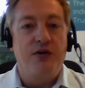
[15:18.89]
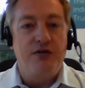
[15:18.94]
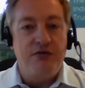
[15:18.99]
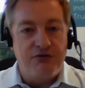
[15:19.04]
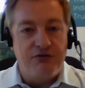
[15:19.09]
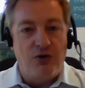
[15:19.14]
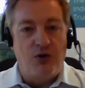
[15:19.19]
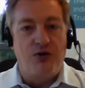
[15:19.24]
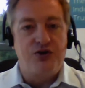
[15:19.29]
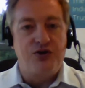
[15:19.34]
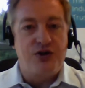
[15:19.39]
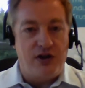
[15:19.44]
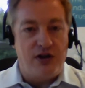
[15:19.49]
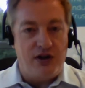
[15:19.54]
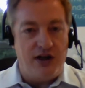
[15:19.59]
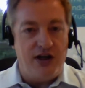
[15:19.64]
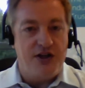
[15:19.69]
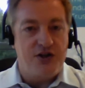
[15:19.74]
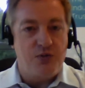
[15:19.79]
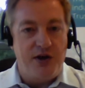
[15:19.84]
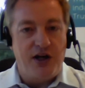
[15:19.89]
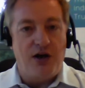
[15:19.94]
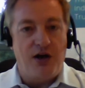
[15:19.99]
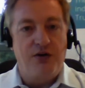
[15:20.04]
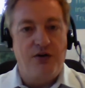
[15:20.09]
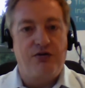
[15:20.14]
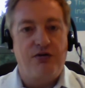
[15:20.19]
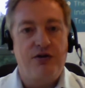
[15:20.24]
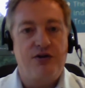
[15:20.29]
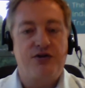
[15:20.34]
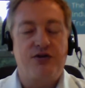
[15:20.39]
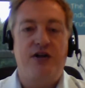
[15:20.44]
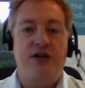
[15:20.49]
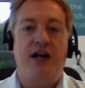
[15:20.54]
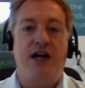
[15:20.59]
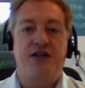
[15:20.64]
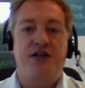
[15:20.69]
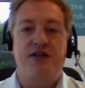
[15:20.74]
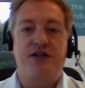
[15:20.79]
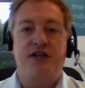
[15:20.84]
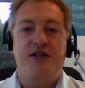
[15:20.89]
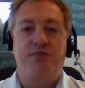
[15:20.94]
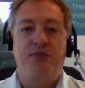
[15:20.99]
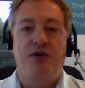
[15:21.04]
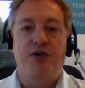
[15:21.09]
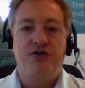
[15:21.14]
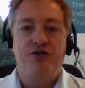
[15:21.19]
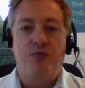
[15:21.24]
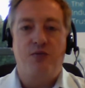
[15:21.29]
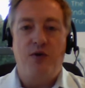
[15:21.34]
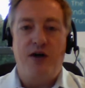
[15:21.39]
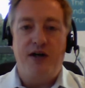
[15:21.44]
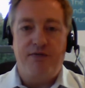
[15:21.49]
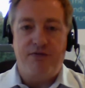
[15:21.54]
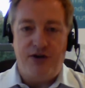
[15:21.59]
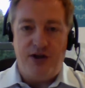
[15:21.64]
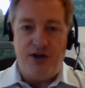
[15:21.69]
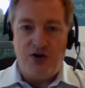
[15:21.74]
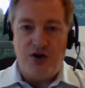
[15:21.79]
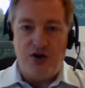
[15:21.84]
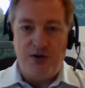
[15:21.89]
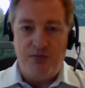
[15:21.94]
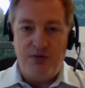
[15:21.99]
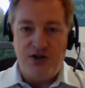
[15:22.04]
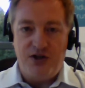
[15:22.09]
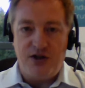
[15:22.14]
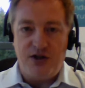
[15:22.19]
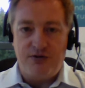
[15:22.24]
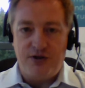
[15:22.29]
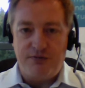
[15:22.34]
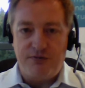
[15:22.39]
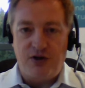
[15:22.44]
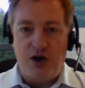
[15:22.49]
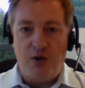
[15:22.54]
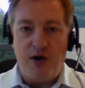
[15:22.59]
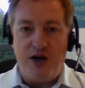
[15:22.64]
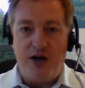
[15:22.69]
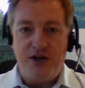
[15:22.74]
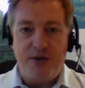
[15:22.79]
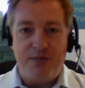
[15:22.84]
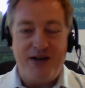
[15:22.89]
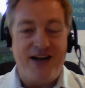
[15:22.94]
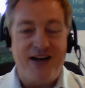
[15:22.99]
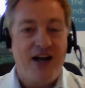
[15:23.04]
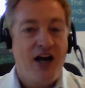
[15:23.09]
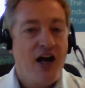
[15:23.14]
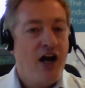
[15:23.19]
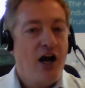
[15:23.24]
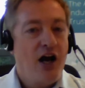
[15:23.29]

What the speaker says: Unfortunately, as we go through the sort of next 6 months and wait for the economy to fully wake up again,